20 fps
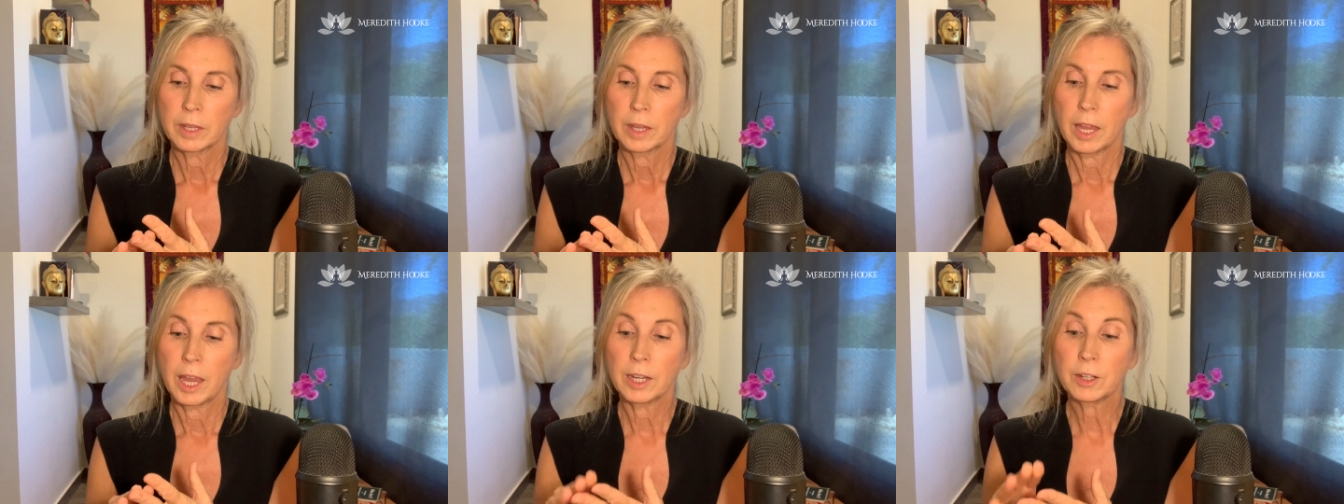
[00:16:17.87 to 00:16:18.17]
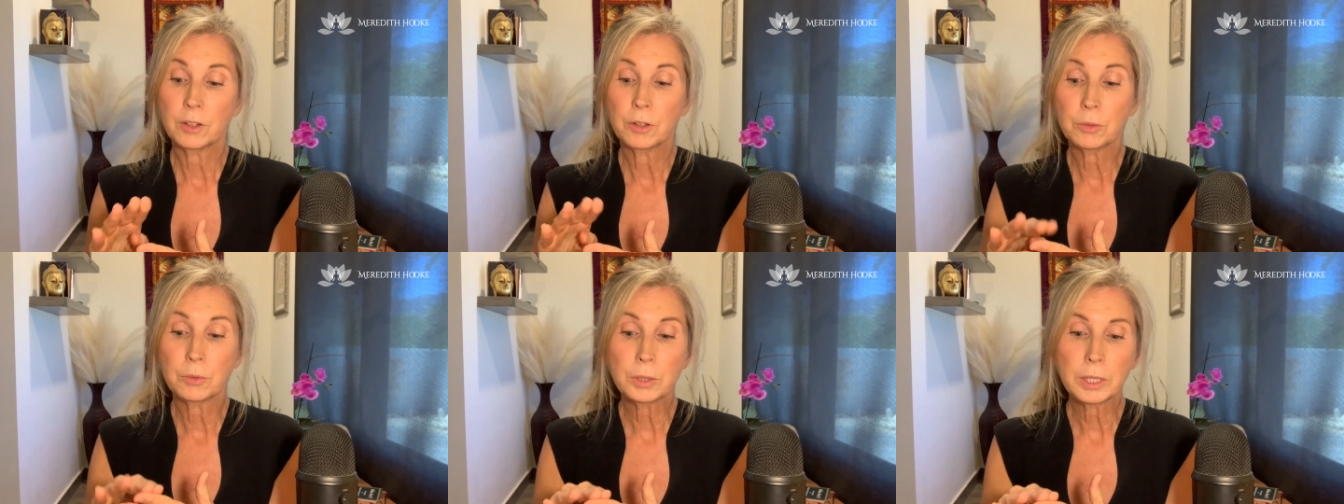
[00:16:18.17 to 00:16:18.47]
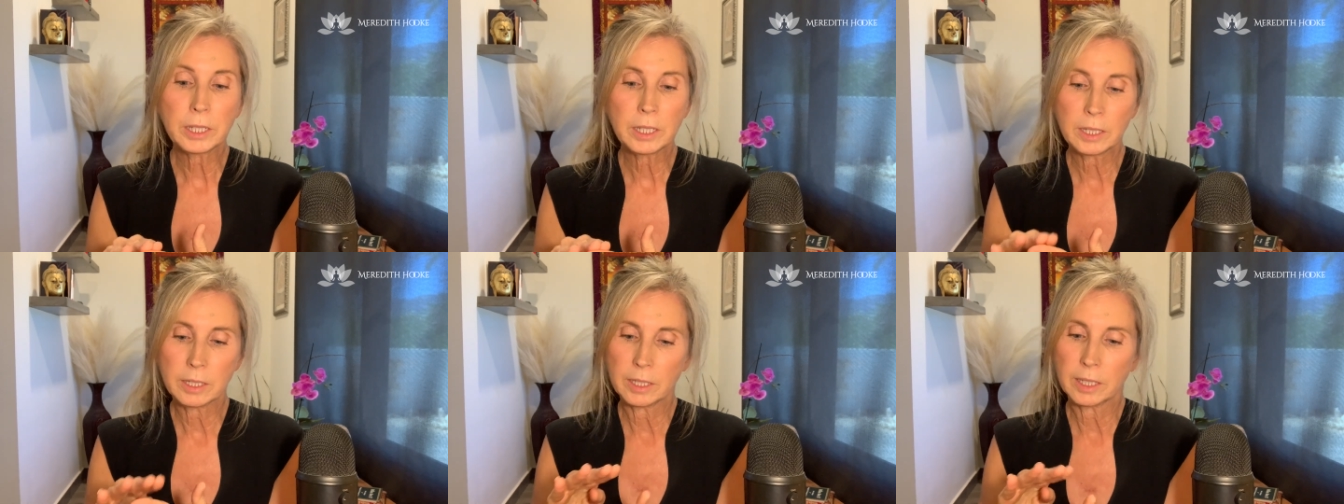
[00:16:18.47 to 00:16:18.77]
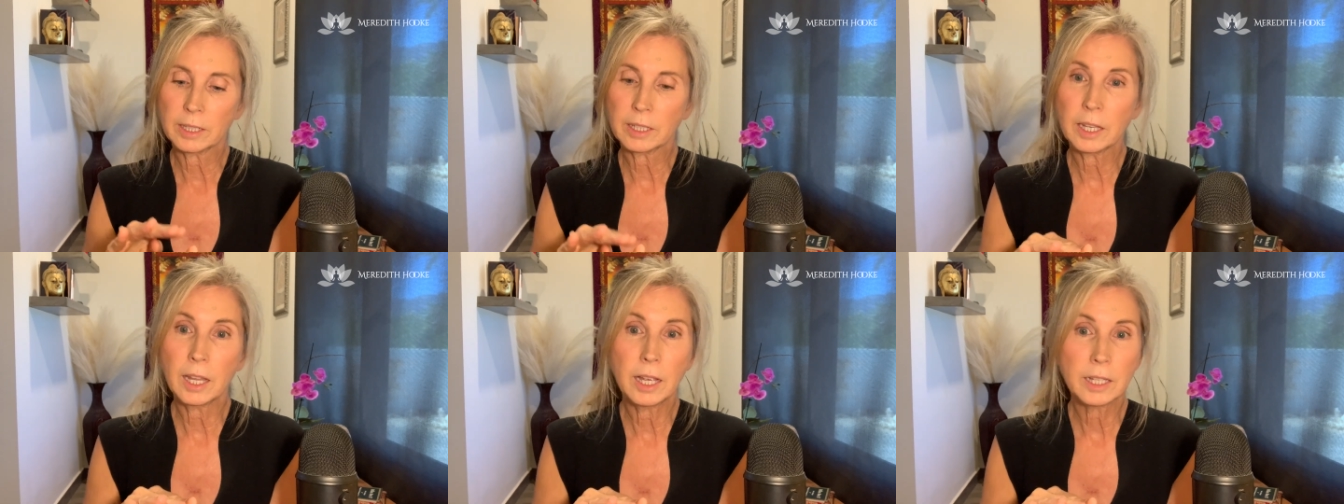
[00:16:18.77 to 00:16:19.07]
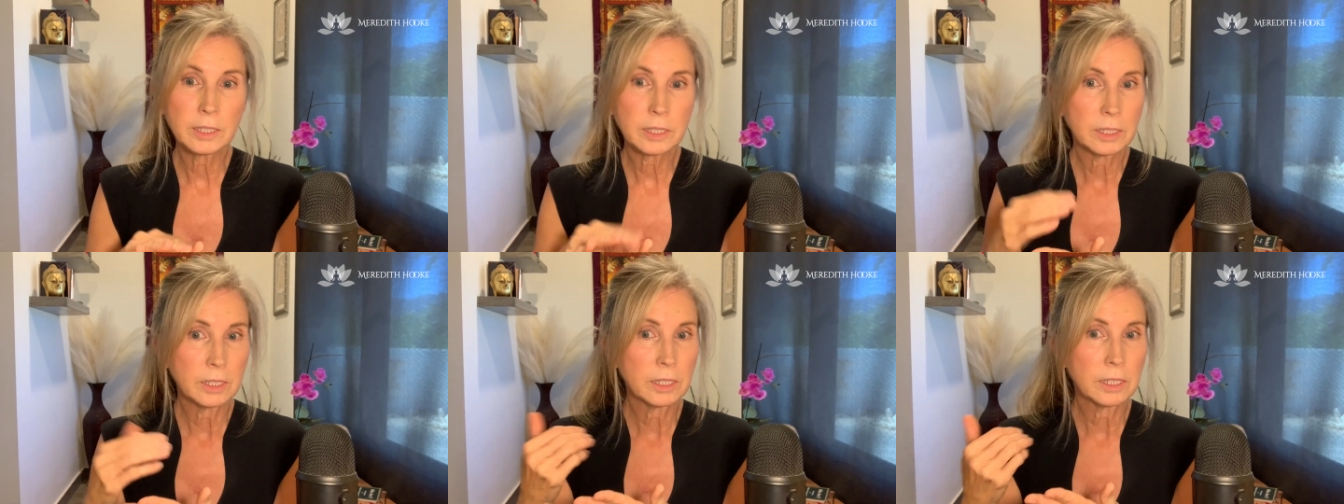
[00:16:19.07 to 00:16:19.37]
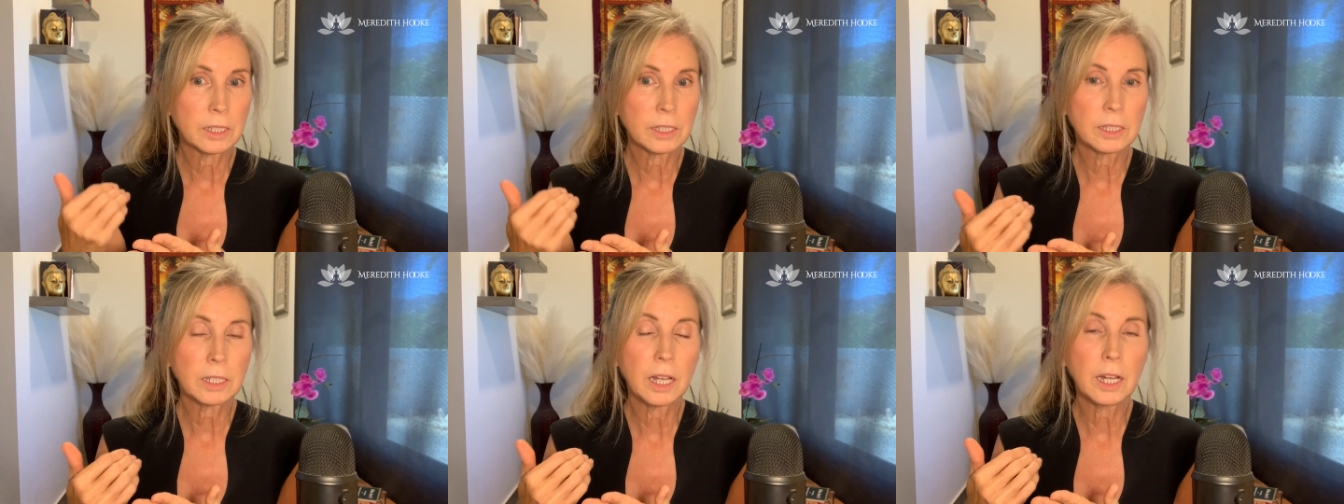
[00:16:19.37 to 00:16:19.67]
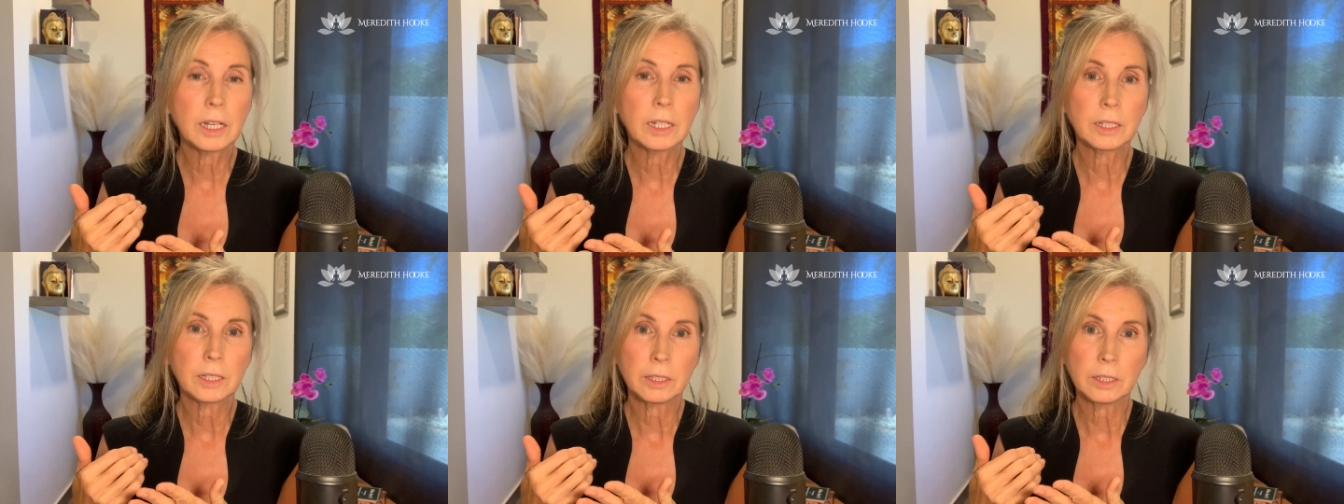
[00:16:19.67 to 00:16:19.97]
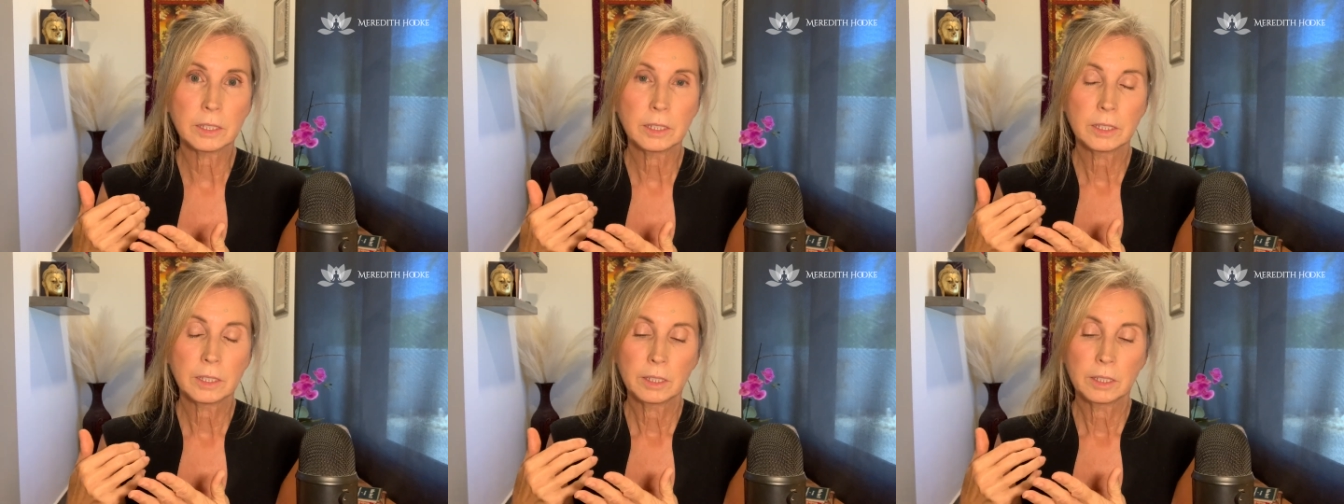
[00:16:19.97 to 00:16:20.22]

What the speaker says: and greed and lust and desire